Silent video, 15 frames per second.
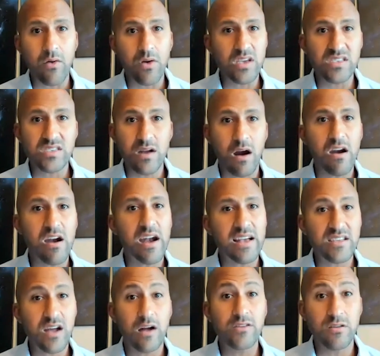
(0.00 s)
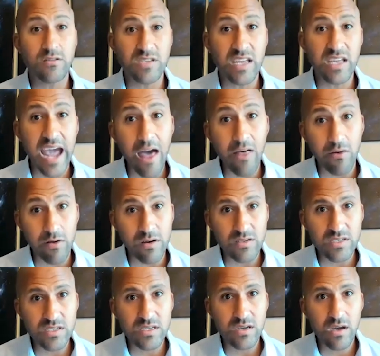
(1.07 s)
We started as hunters and
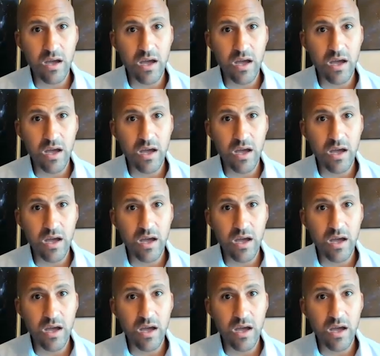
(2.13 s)
gatherers.